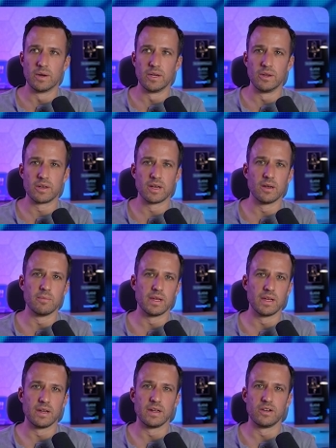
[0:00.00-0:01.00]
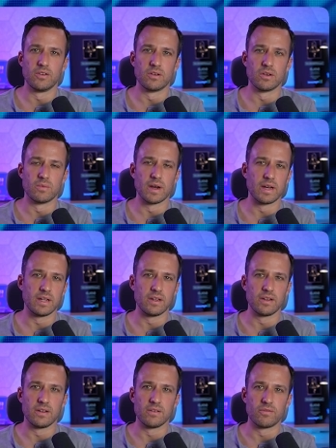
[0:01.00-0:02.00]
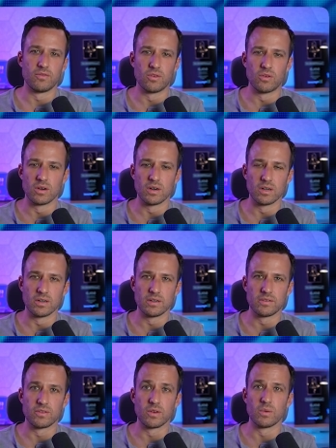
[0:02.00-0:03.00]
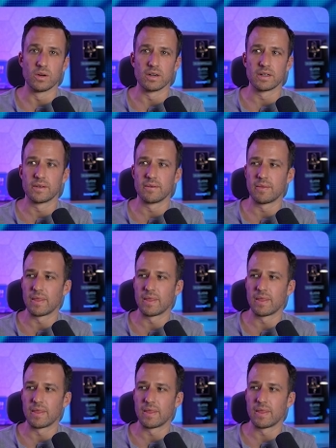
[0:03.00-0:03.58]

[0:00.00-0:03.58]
come in and you're ready for work.